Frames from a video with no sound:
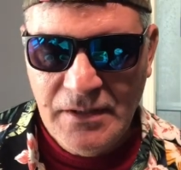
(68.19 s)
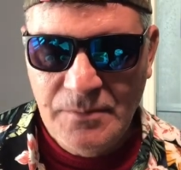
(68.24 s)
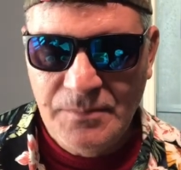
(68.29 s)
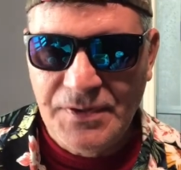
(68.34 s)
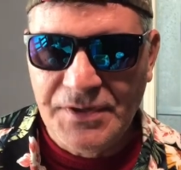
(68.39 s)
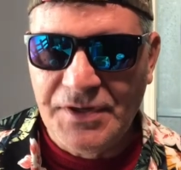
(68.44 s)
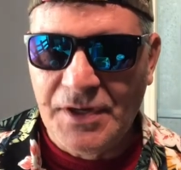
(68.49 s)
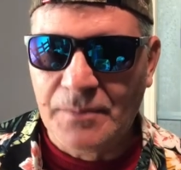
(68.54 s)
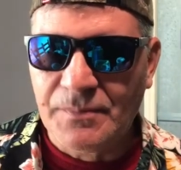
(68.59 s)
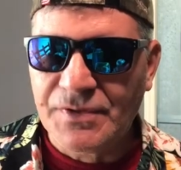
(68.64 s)

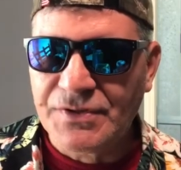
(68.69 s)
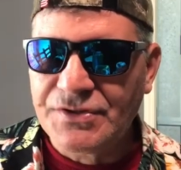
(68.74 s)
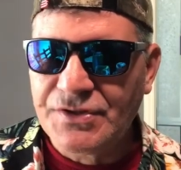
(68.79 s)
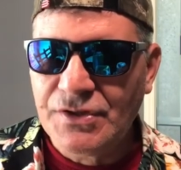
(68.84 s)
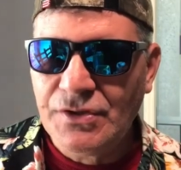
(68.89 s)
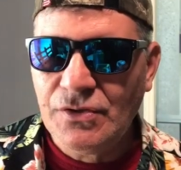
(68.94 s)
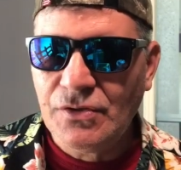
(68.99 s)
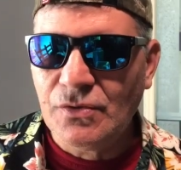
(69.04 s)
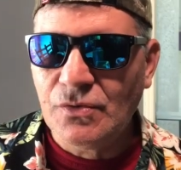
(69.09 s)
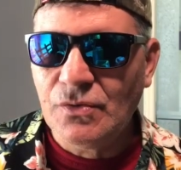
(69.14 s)
But number
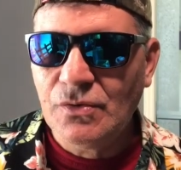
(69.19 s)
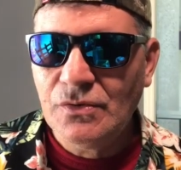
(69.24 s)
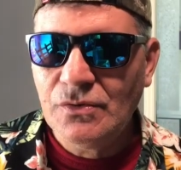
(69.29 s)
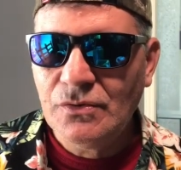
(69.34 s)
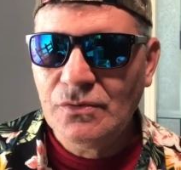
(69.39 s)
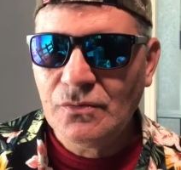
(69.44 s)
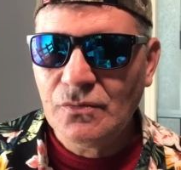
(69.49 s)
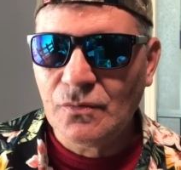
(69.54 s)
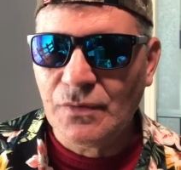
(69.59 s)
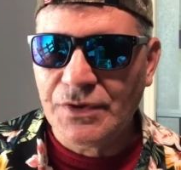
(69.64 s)
two,
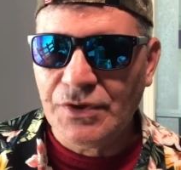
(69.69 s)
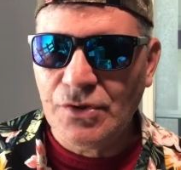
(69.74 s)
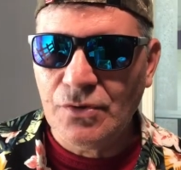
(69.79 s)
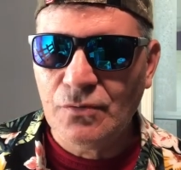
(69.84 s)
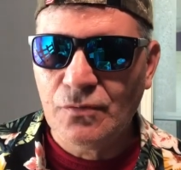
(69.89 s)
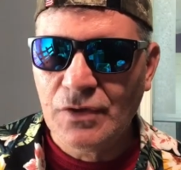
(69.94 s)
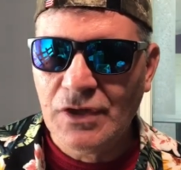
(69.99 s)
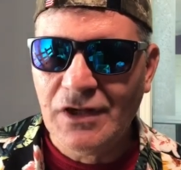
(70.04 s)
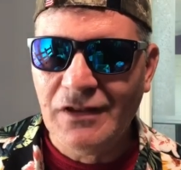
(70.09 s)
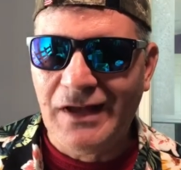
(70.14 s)
when you
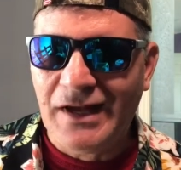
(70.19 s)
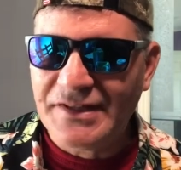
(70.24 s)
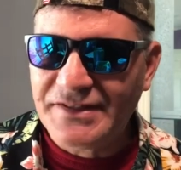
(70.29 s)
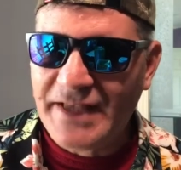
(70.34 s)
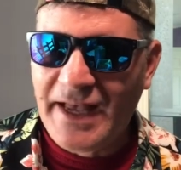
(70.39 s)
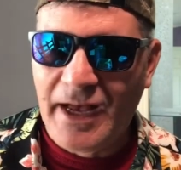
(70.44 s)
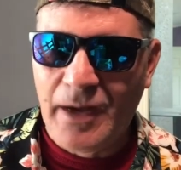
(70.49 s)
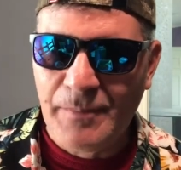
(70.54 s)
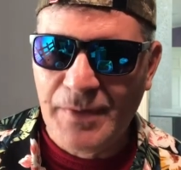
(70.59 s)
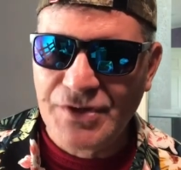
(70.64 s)
realize
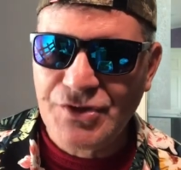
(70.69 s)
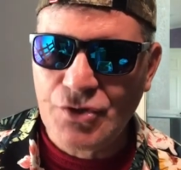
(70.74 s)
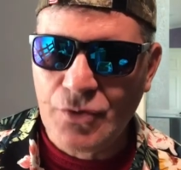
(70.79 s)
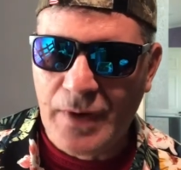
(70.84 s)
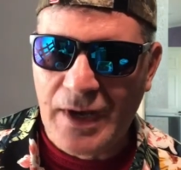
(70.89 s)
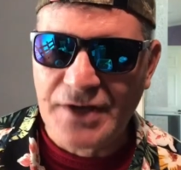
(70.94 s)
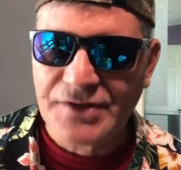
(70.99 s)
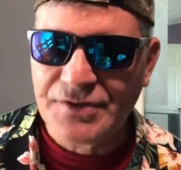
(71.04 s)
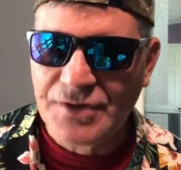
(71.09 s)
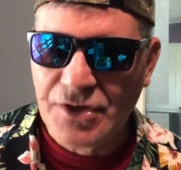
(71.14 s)
how much you
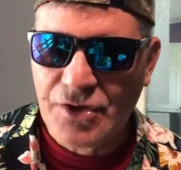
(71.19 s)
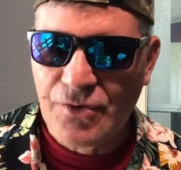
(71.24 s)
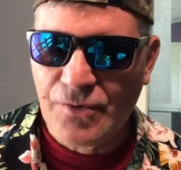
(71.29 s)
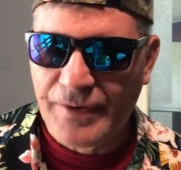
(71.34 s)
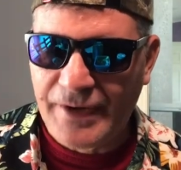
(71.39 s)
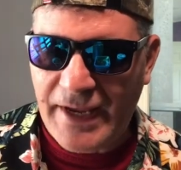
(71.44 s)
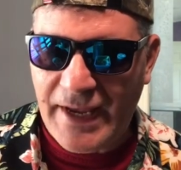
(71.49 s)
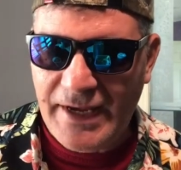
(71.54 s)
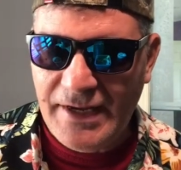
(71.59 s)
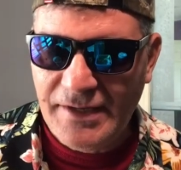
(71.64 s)
actually
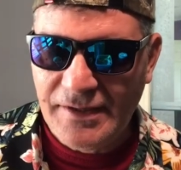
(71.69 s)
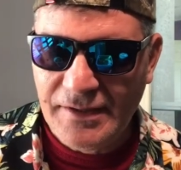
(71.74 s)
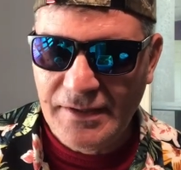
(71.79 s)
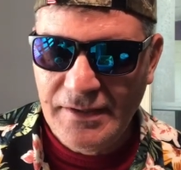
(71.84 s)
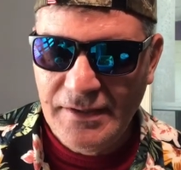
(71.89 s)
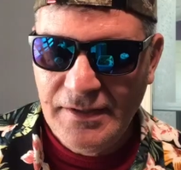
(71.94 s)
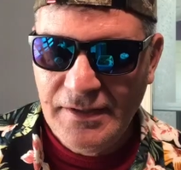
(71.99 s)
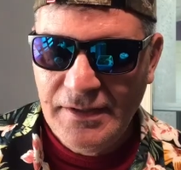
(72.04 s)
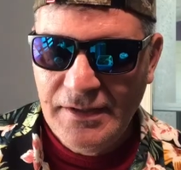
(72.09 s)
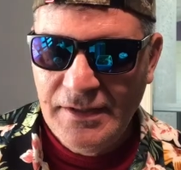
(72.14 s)
create,
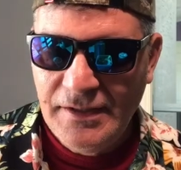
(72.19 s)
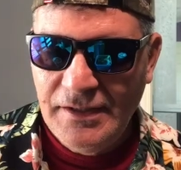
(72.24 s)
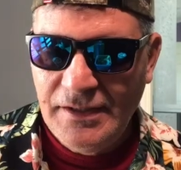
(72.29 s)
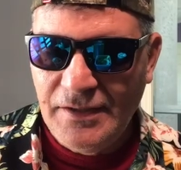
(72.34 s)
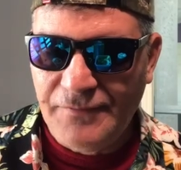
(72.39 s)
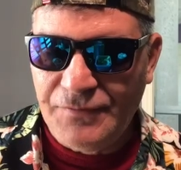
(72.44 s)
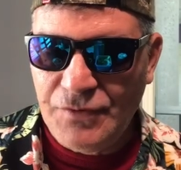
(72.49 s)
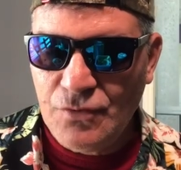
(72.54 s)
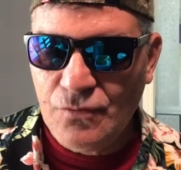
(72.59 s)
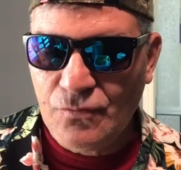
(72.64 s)

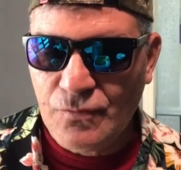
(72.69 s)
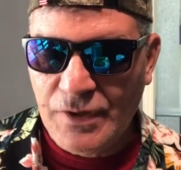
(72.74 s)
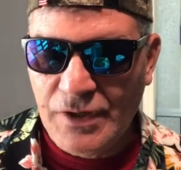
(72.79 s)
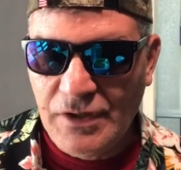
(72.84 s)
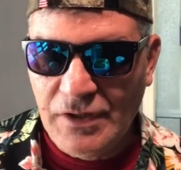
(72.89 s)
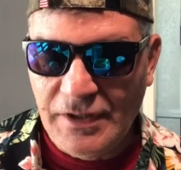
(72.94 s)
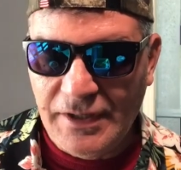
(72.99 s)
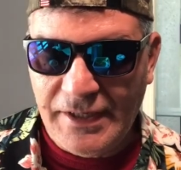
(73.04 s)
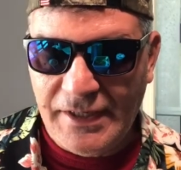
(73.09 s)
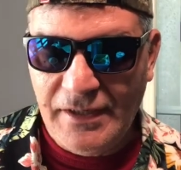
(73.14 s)
if you
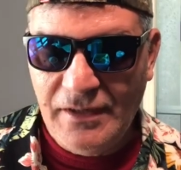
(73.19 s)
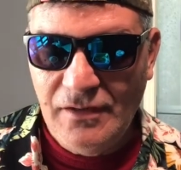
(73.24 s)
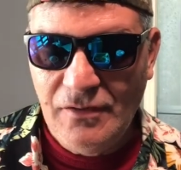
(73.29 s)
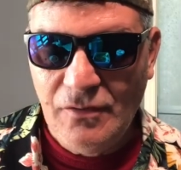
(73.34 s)
really